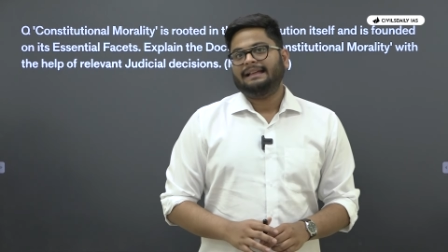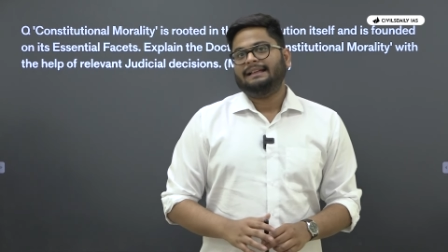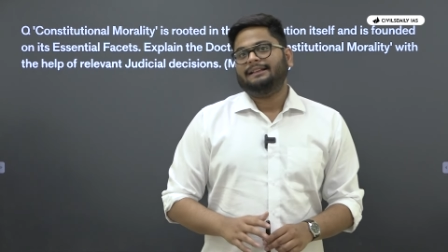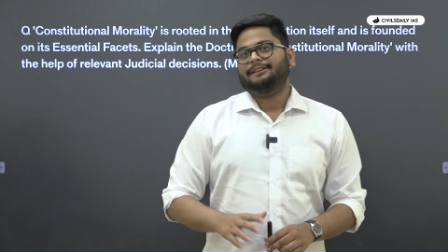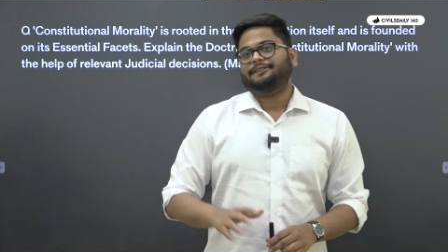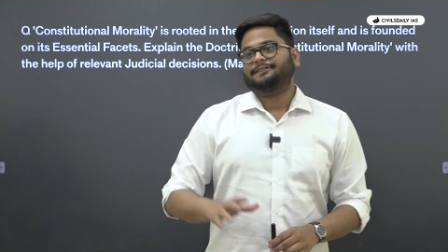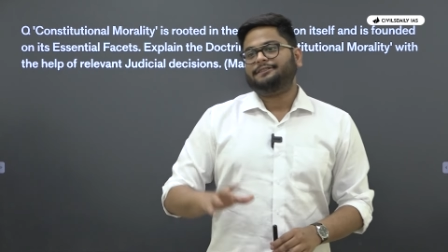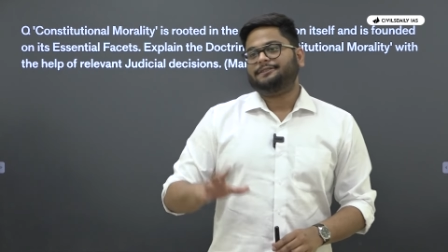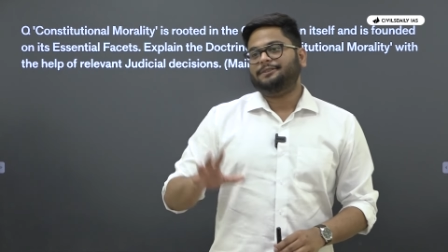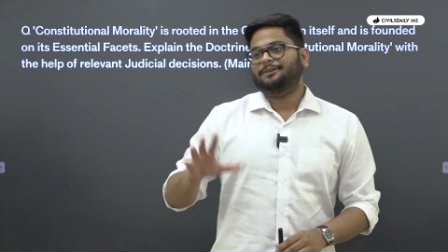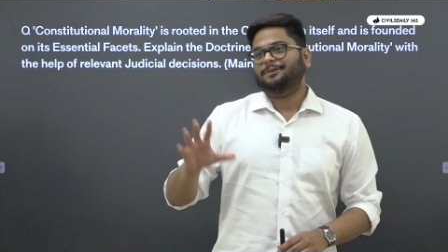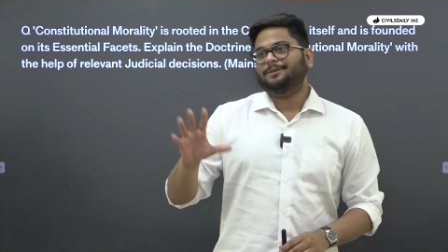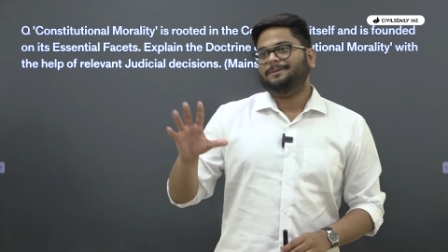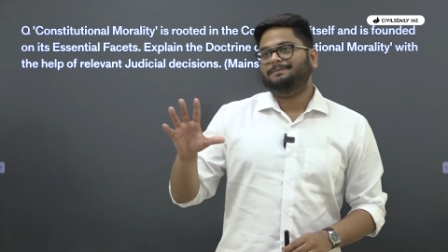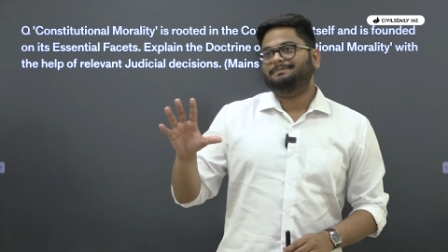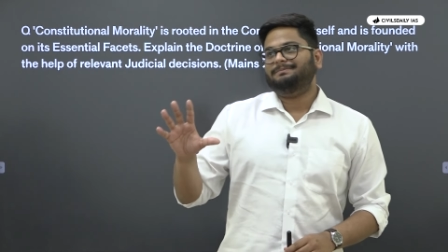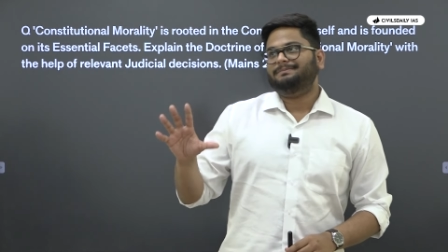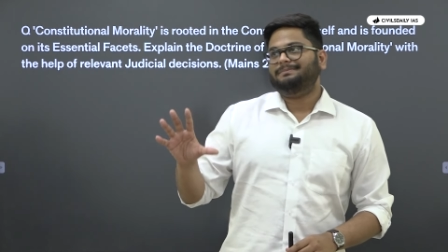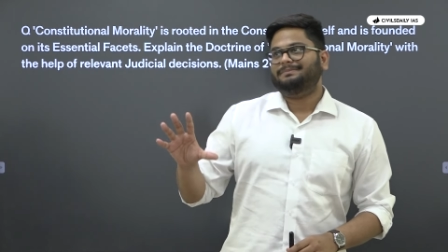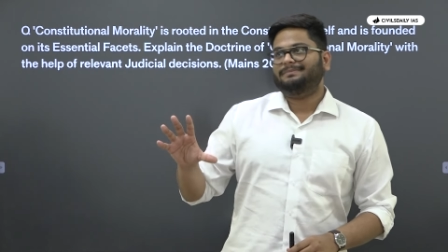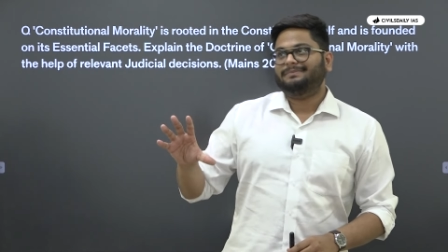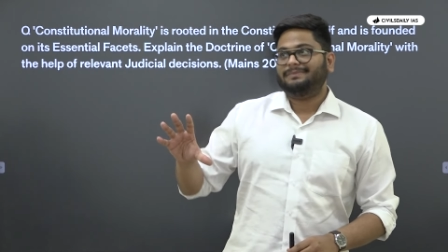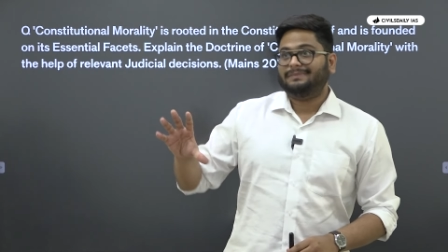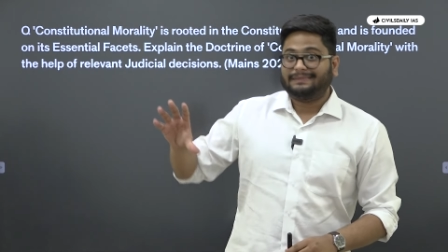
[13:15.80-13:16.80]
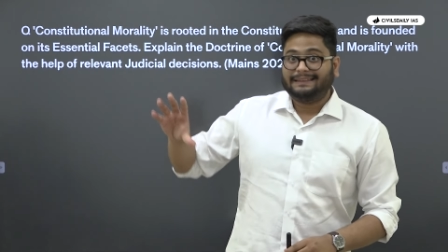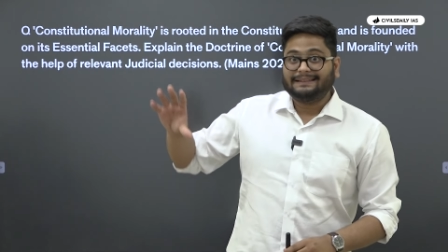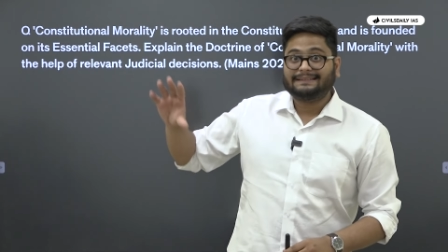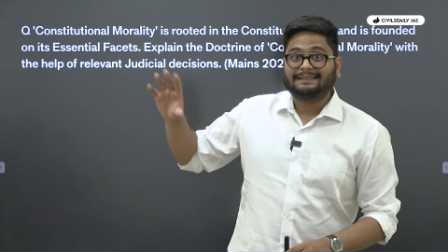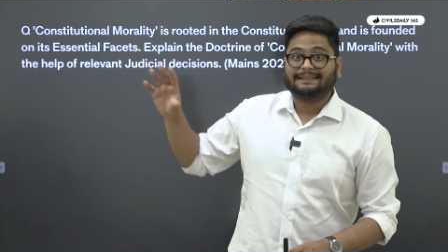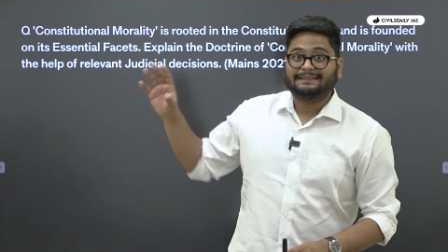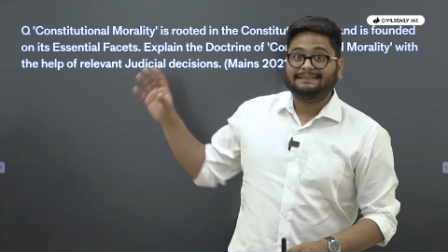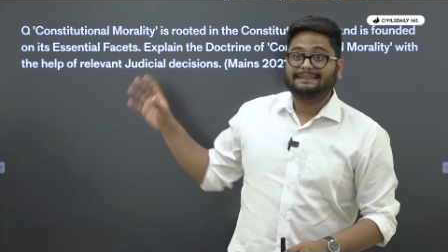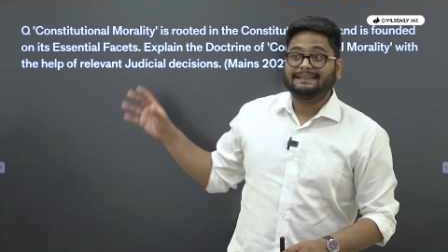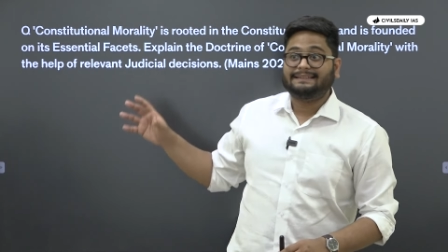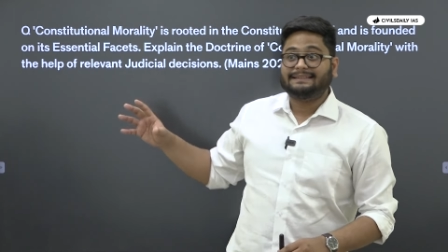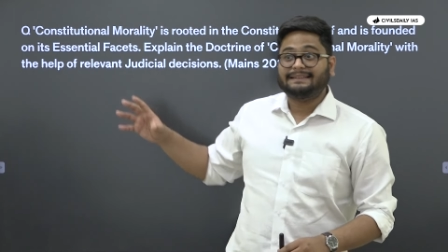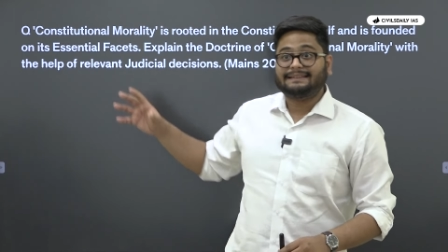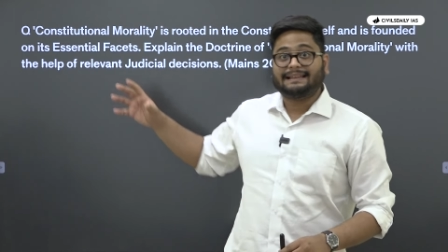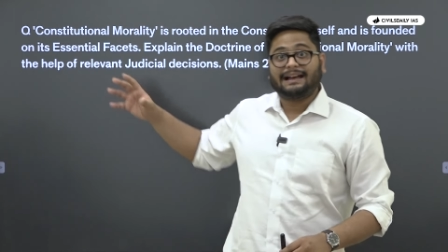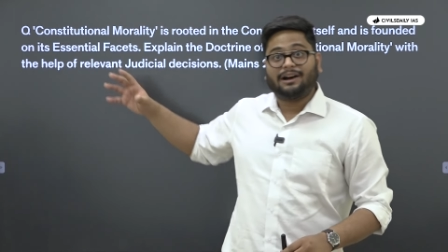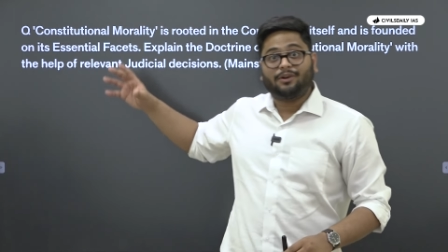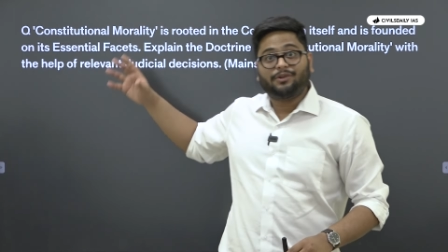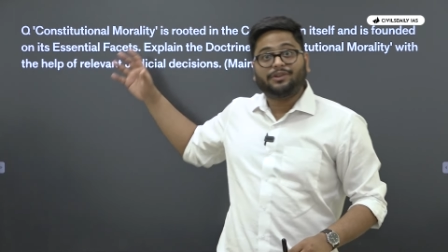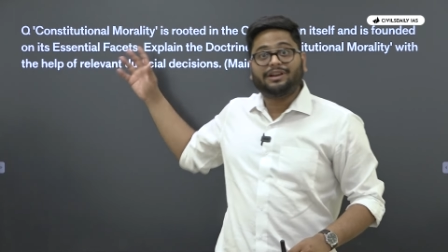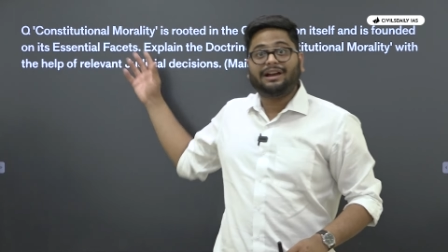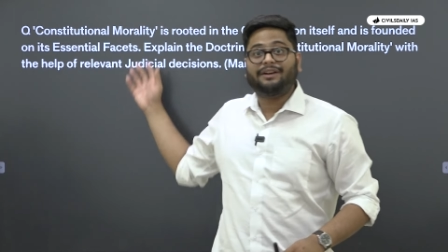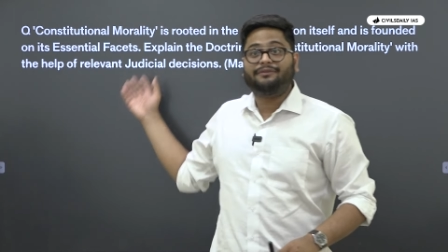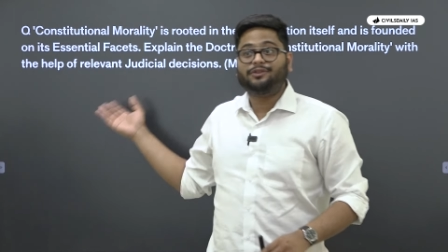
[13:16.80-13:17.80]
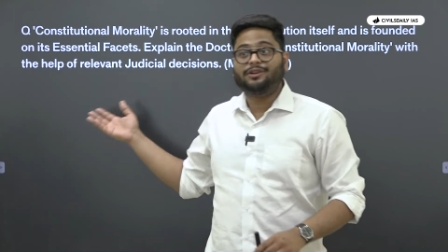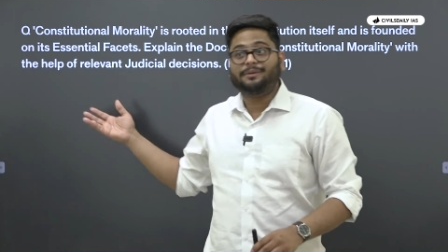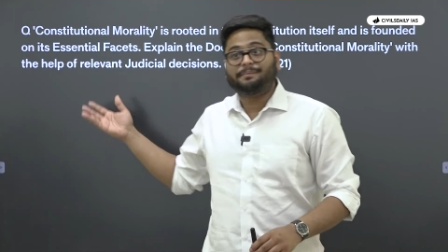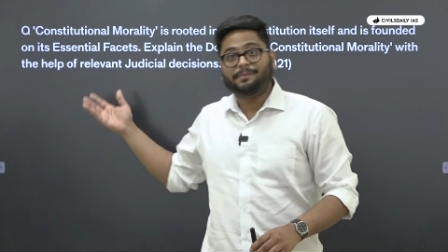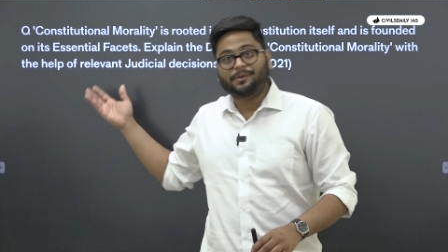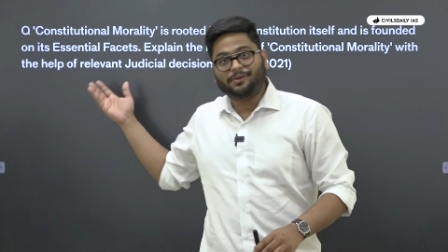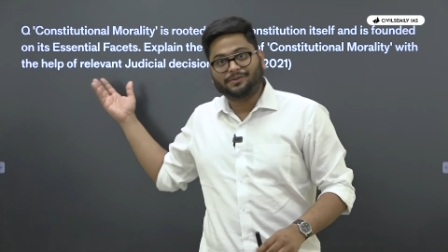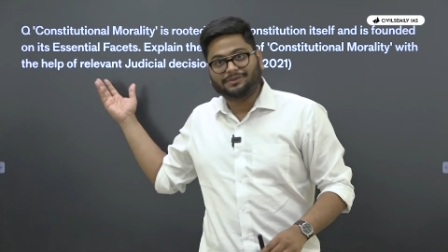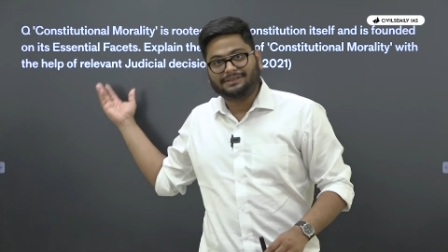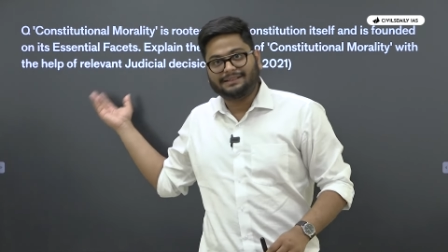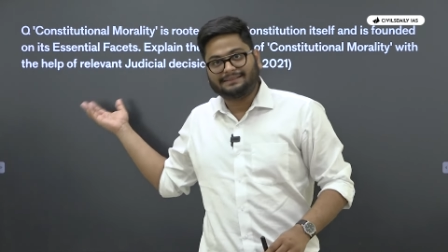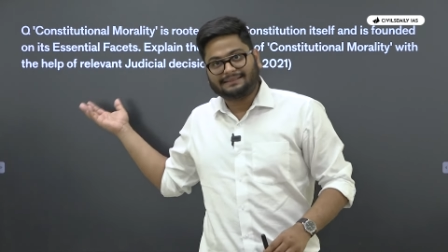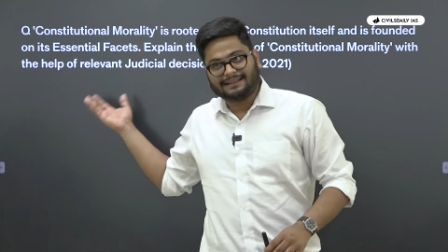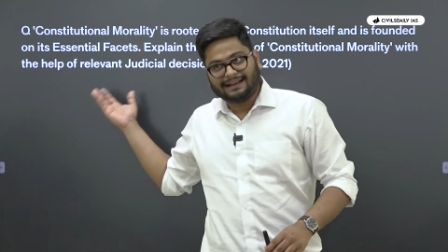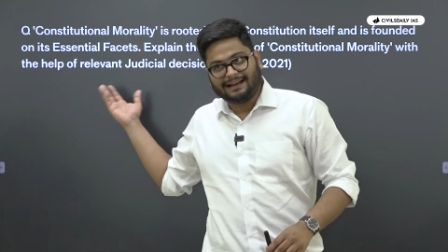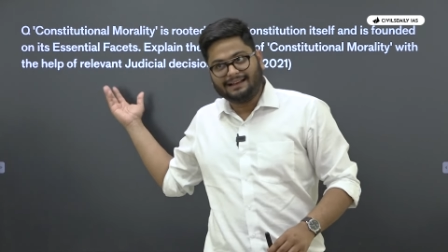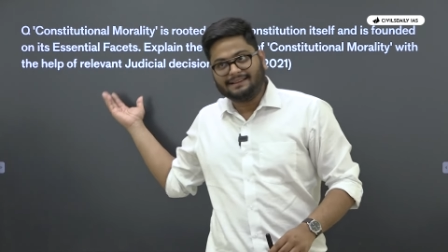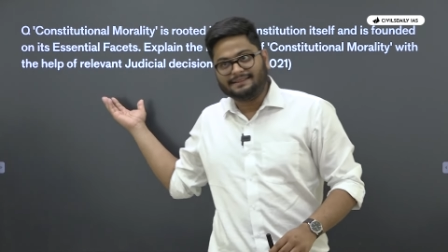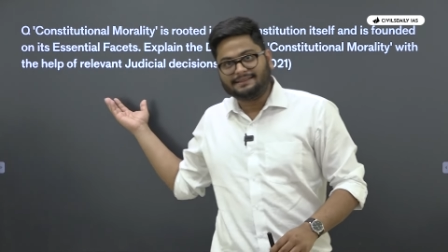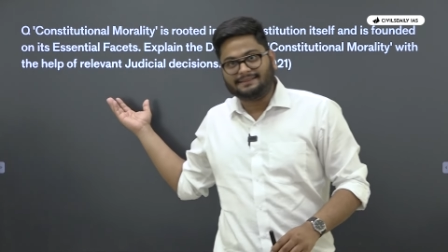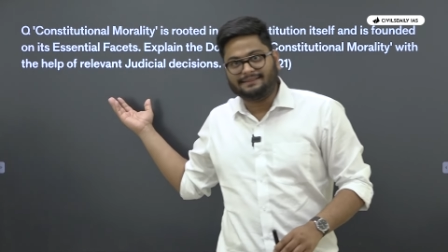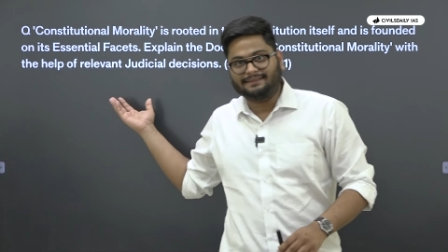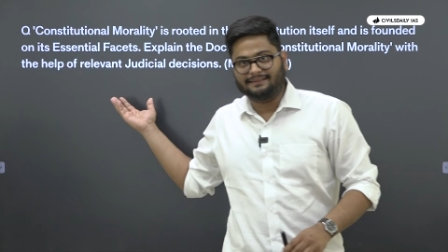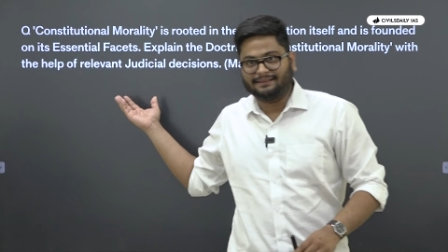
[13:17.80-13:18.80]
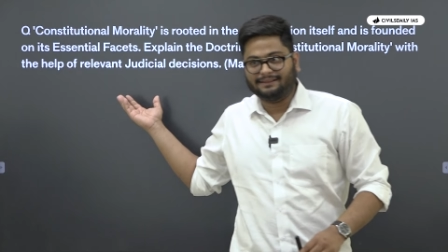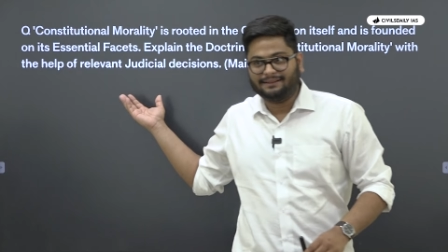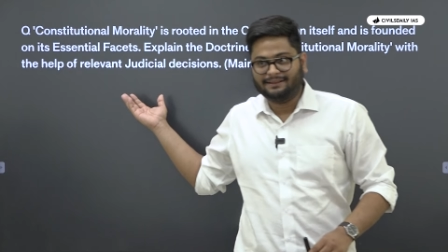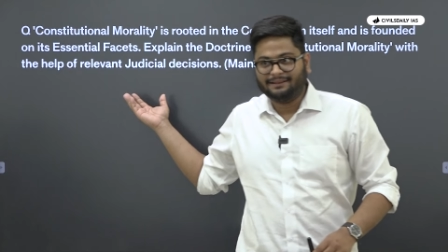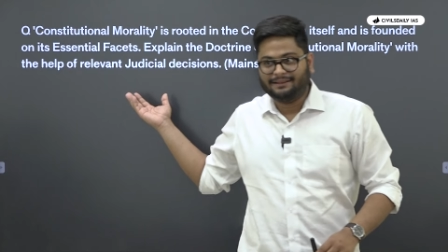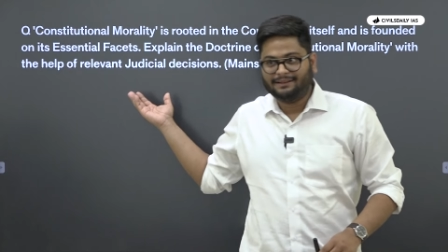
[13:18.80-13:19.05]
So this is, this is how you have to approach this answer.